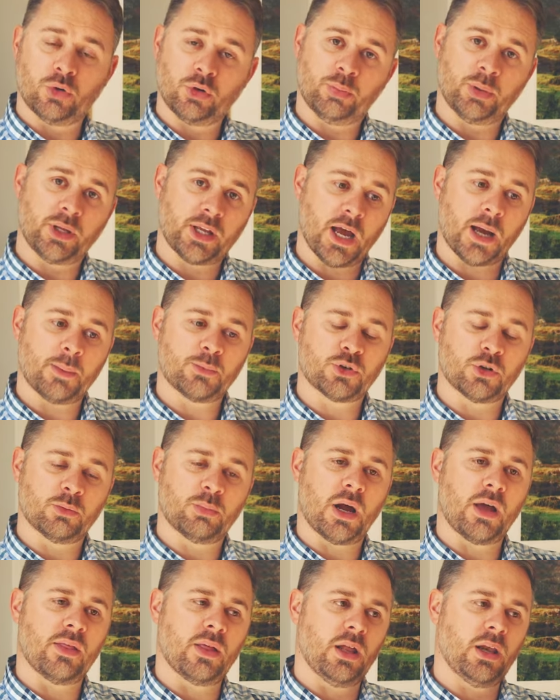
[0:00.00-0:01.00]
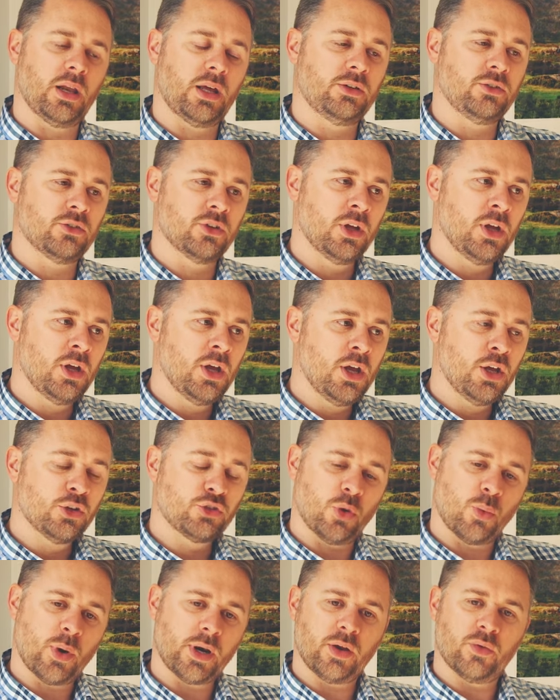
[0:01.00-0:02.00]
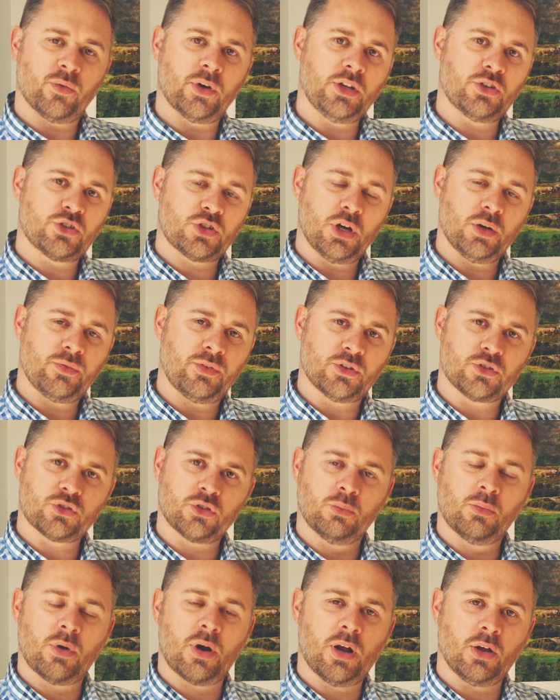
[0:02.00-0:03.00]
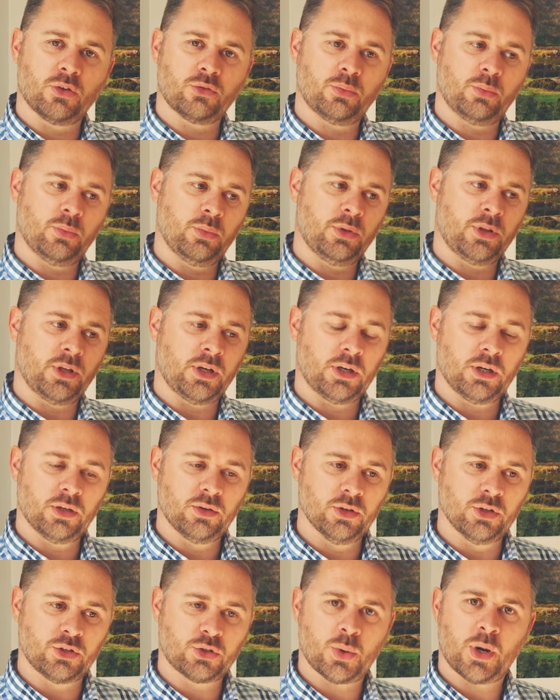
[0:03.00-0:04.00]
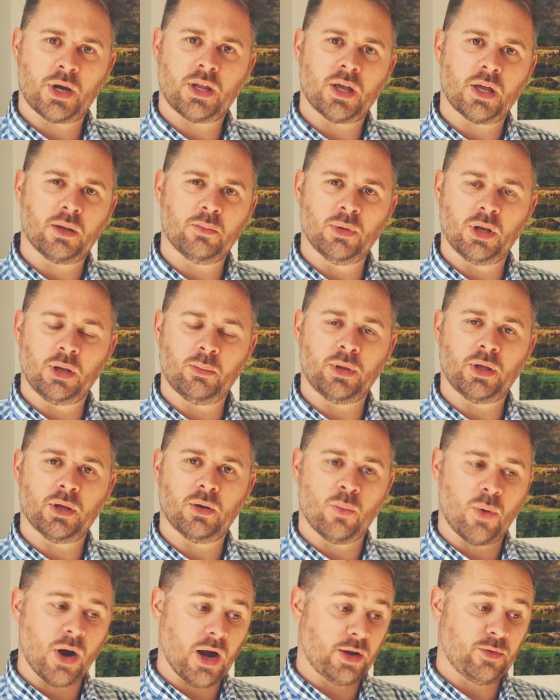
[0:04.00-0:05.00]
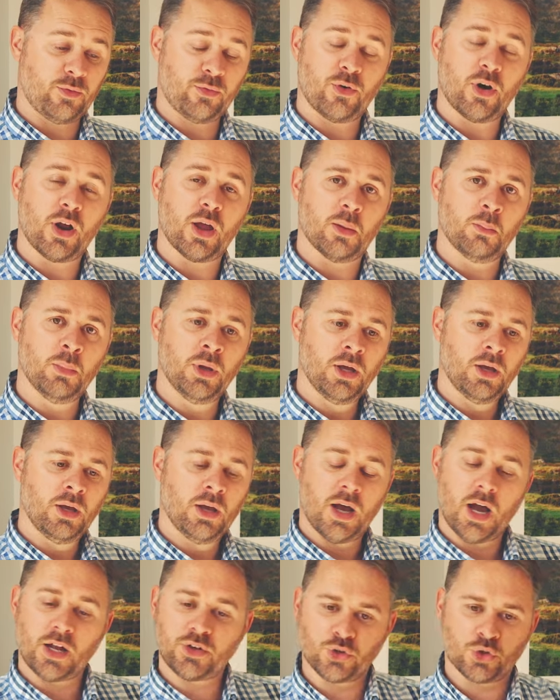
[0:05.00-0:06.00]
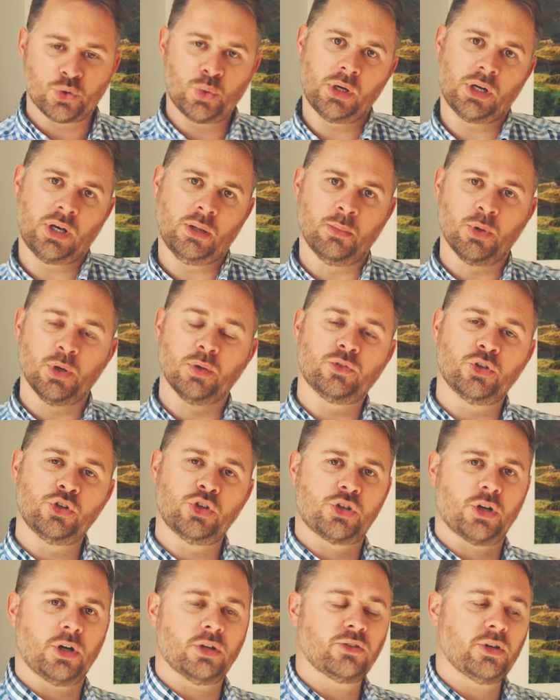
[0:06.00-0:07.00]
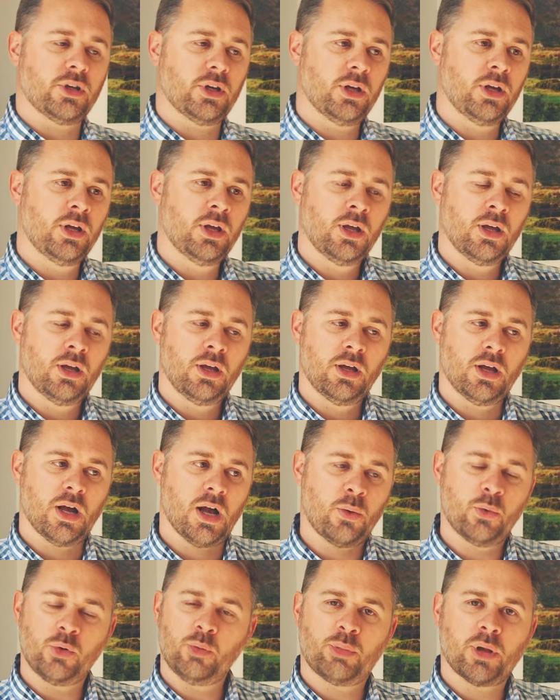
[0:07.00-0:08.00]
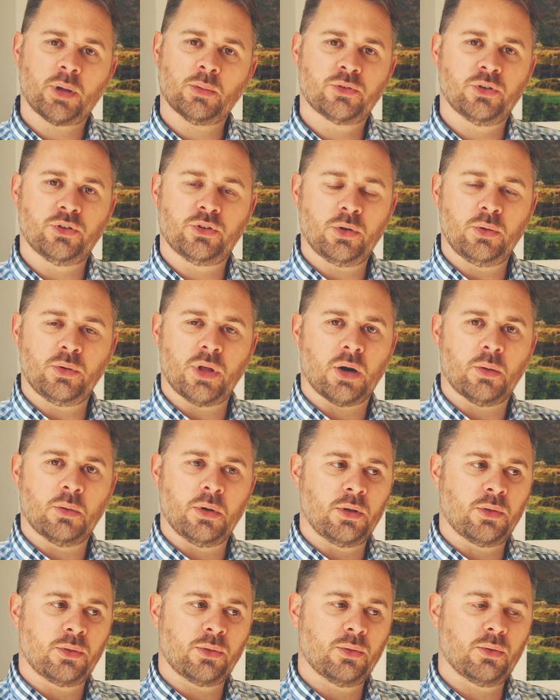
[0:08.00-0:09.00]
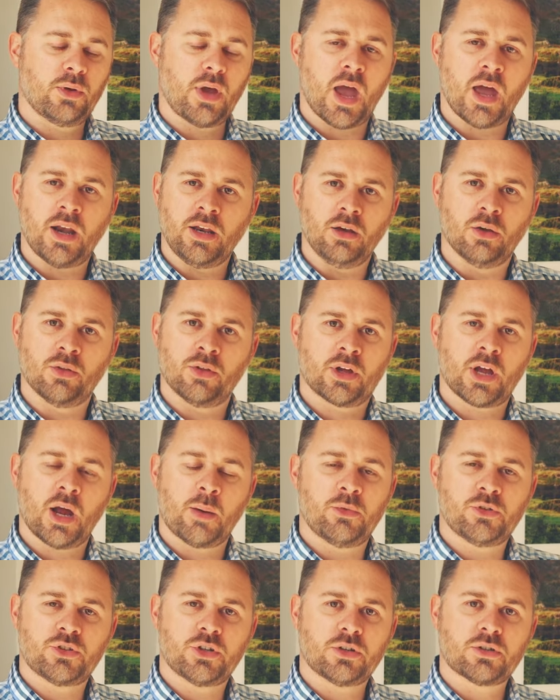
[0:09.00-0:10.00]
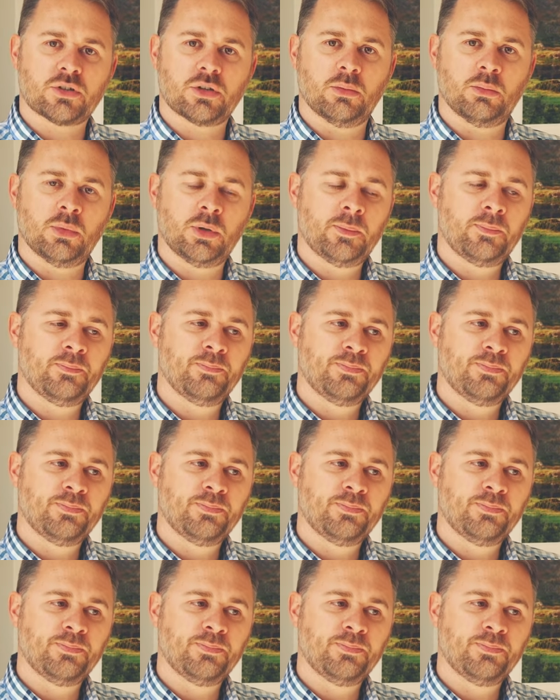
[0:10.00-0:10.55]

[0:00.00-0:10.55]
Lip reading: would be captured by that lens. So when it resurfaced somewhere else within the 28mm wide frame, I just quickly moved and shot it. I wouldn't be able to do that with any other camera system,